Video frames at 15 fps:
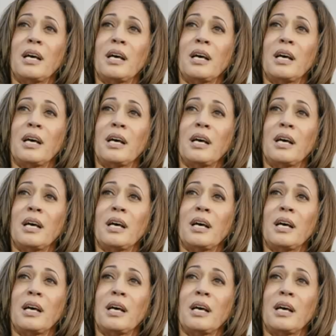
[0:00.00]

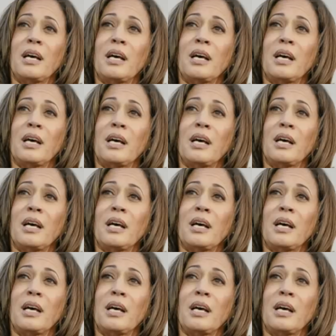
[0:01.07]

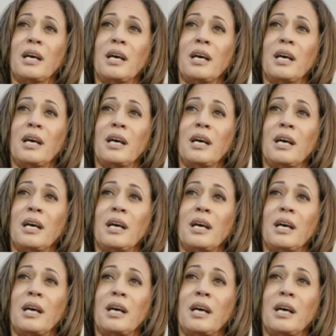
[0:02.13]

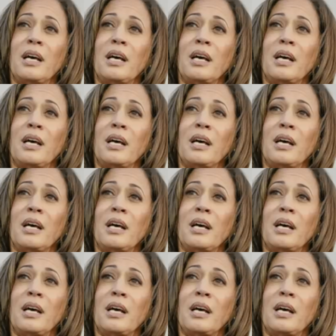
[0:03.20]
The person shown says nothing.